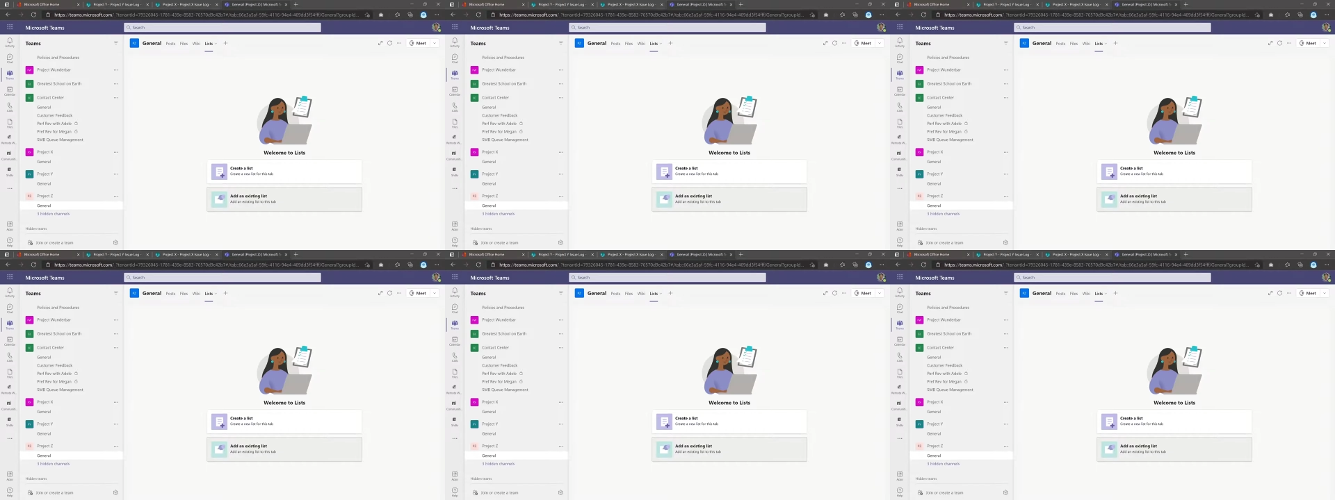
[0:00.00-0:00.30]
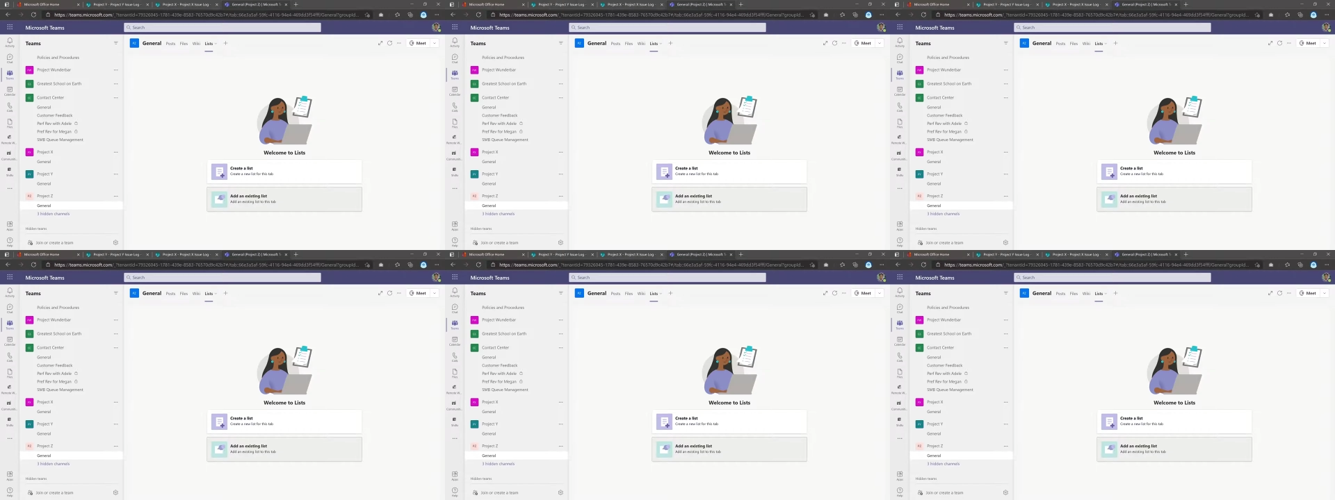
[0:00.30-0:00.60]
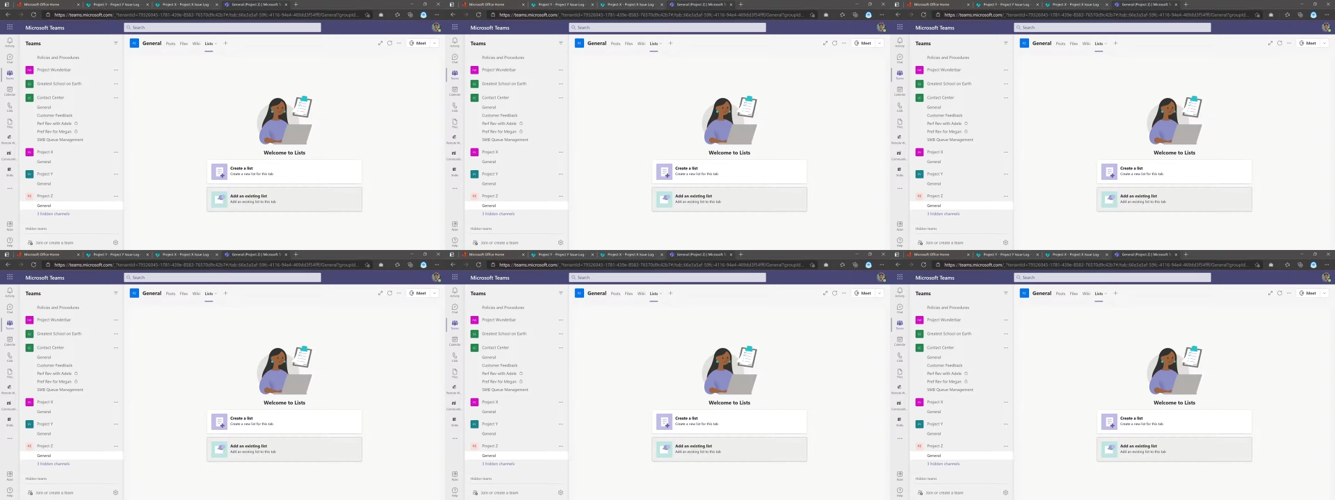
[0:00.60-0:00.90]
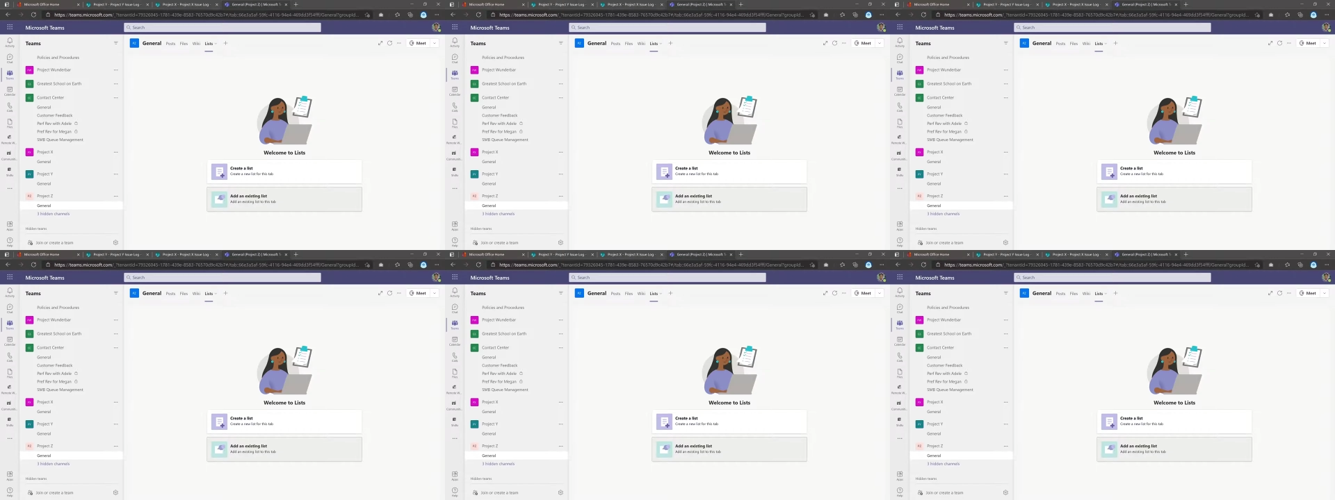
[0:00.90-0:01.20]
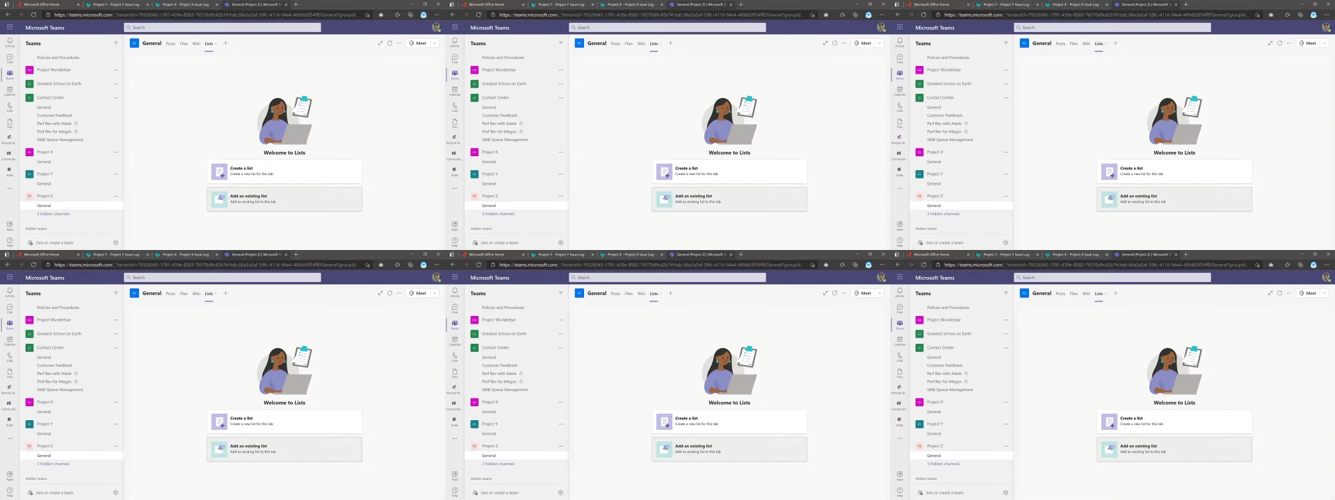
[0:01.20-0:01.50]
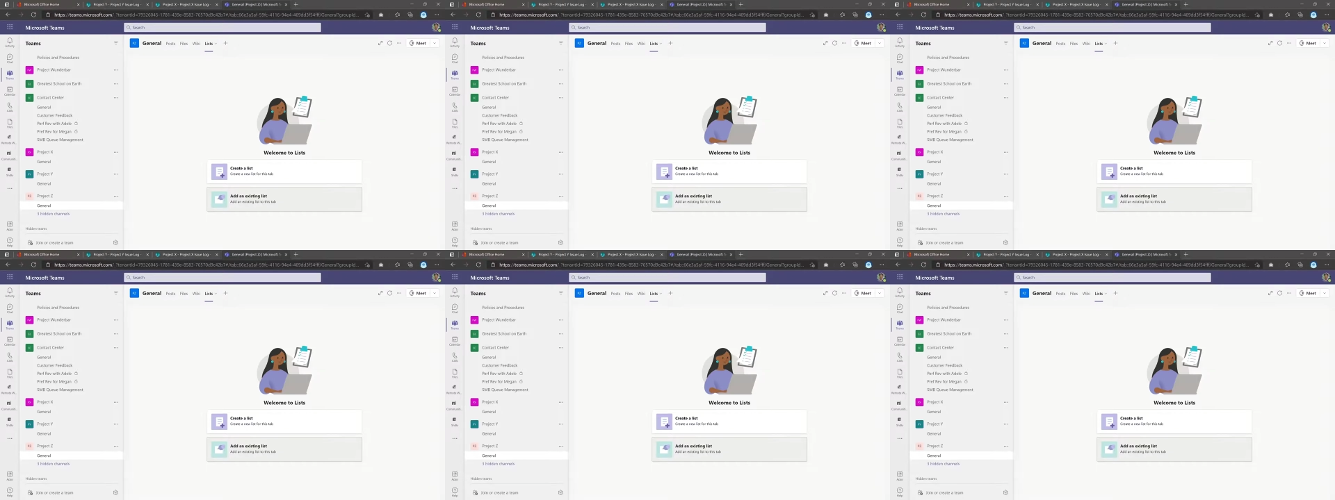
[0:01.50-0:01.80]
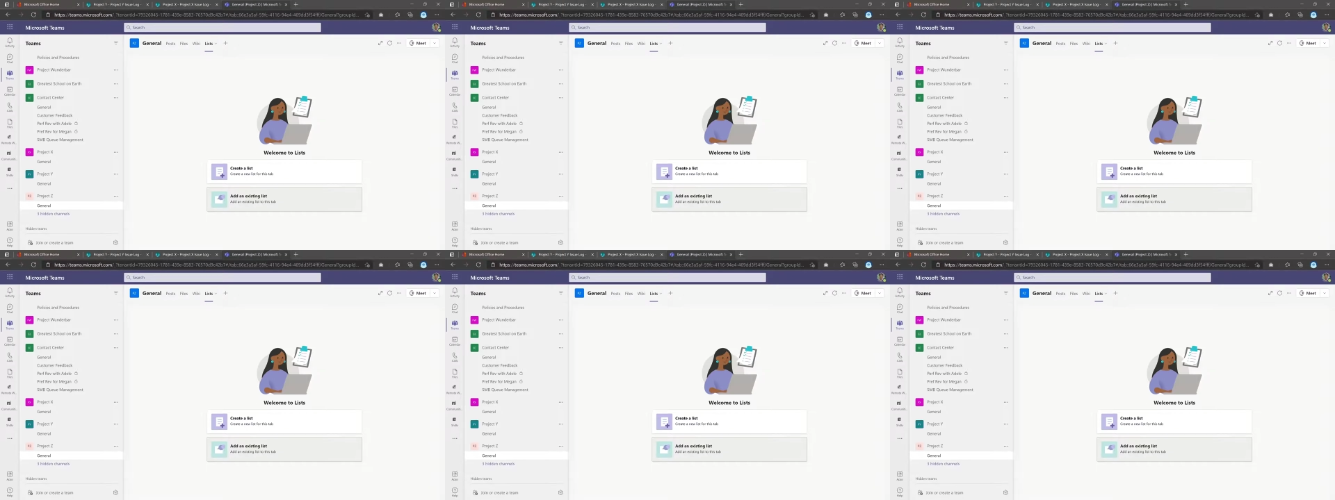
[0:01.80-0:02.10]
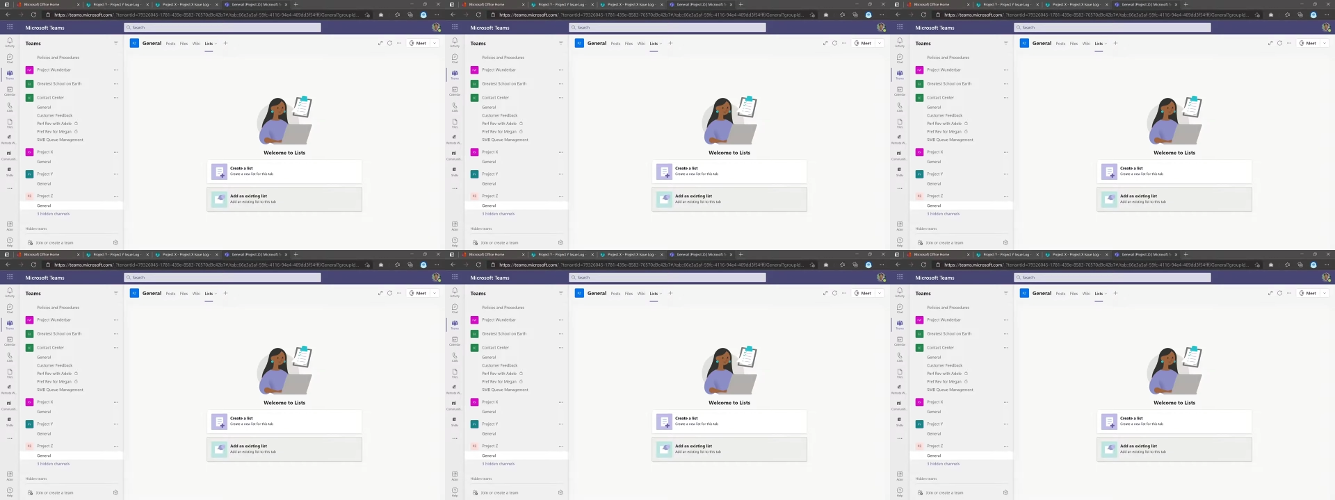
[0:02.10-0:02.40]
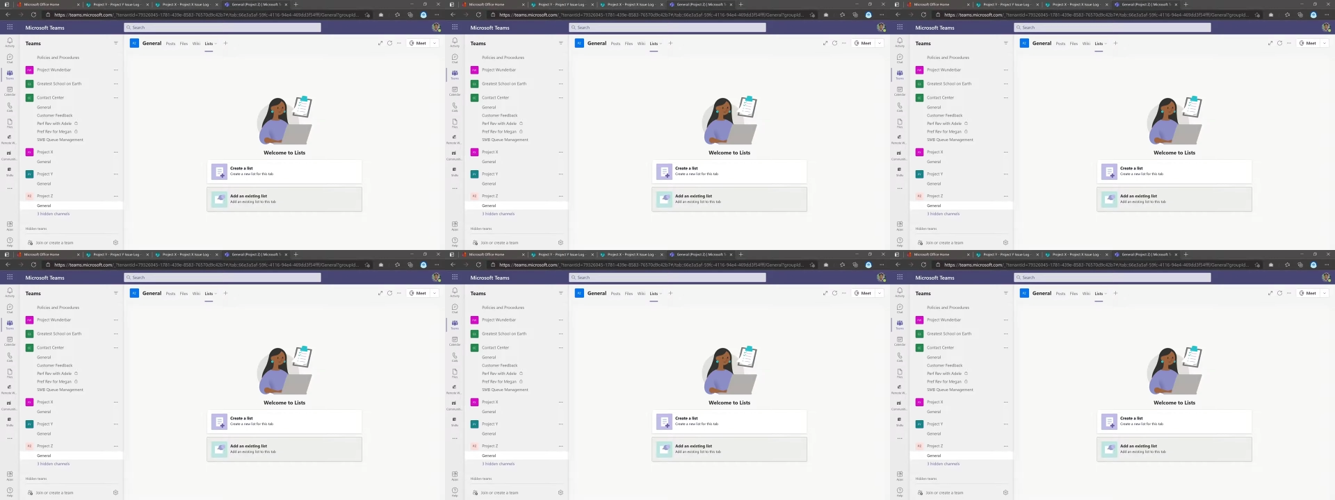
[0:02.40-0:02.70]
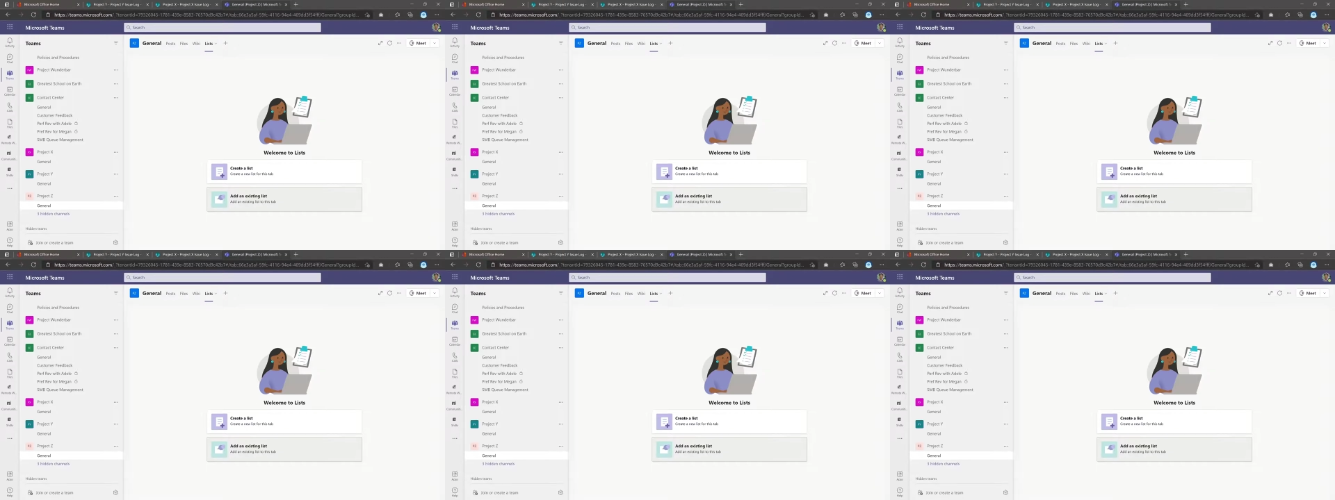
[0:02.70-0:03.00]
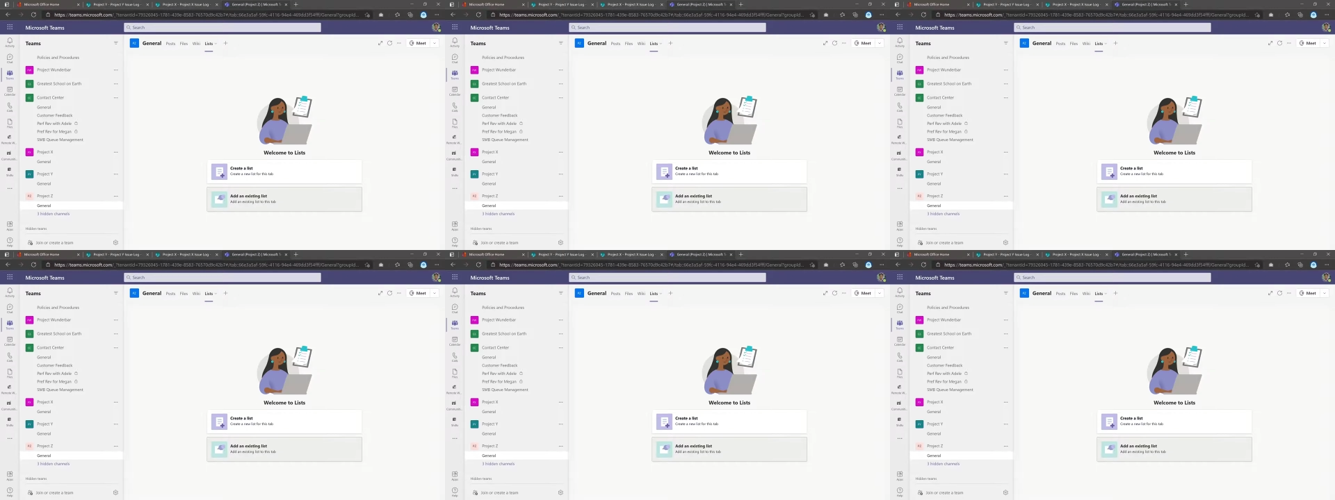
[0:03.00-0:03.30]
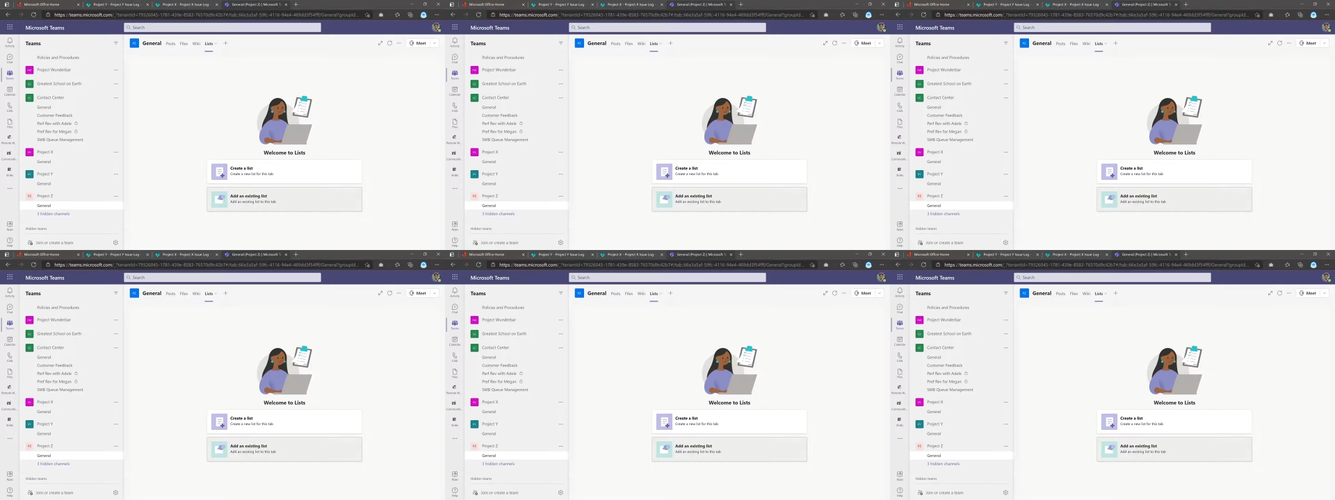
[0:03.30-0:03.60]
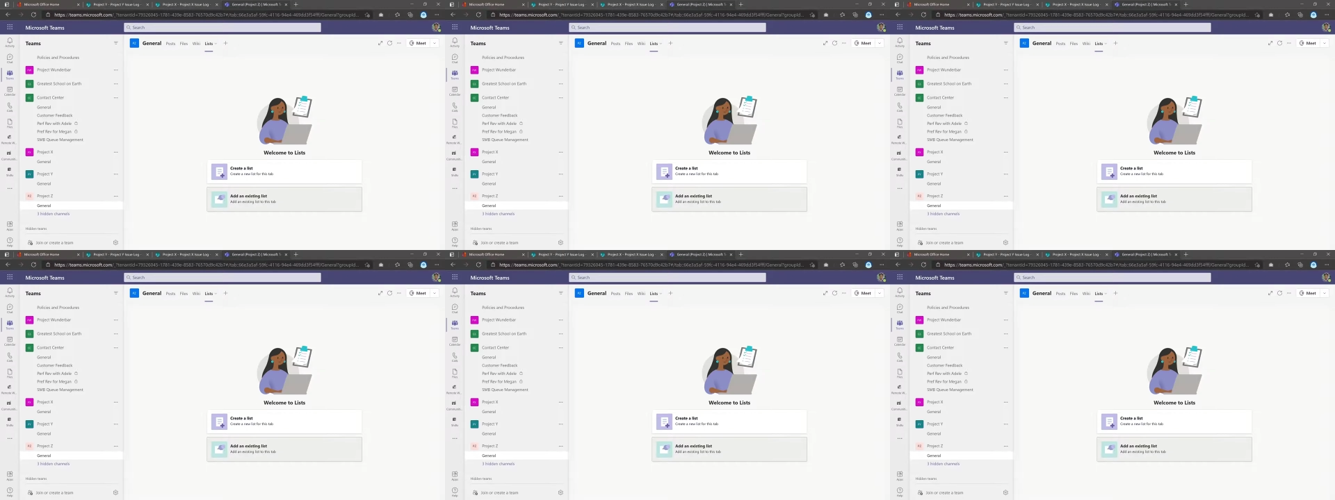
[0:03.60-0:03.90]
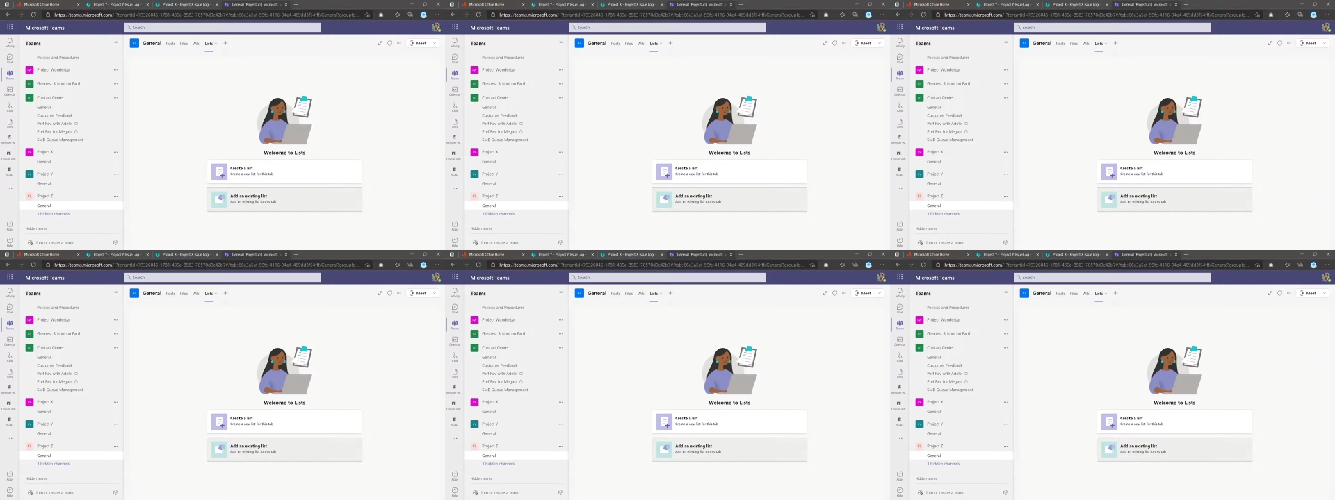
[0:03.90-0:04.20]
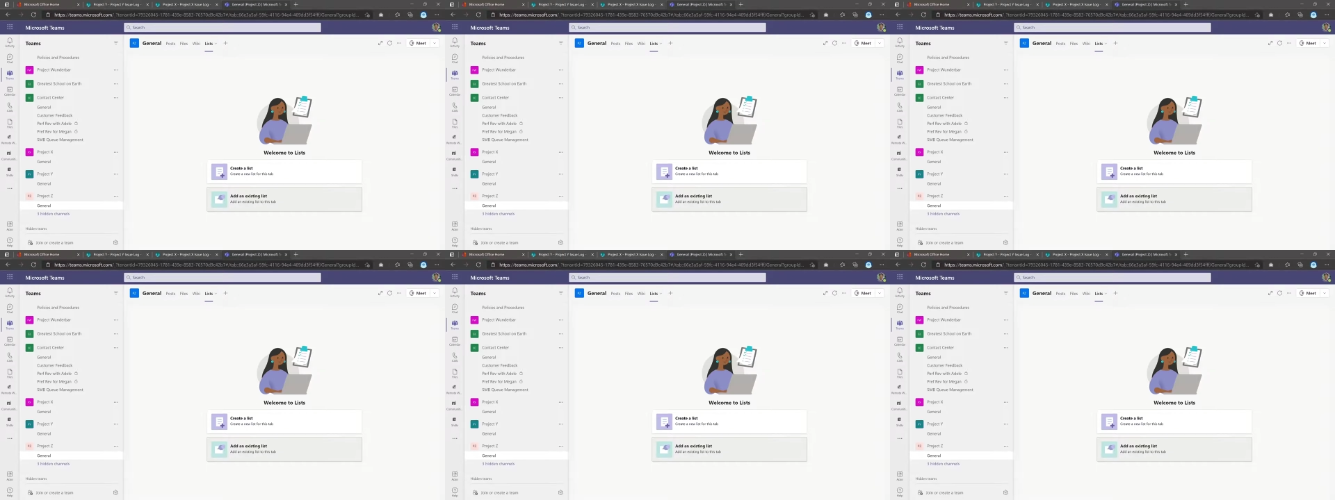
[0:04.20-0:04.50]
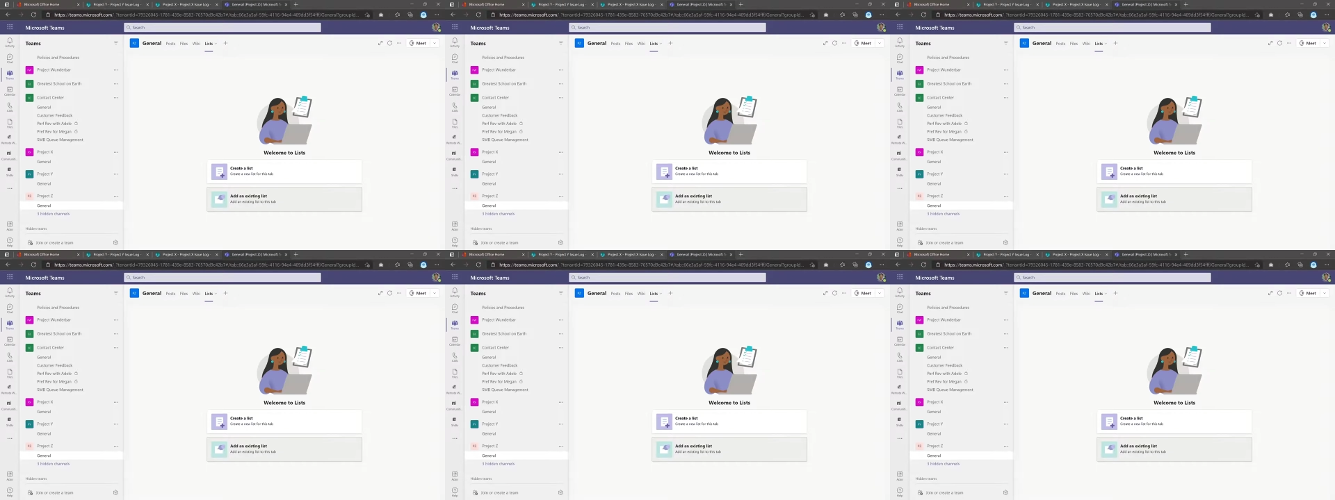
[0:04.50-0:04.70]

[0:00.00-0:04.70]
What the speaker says: No face is visible, so there are no lips to read.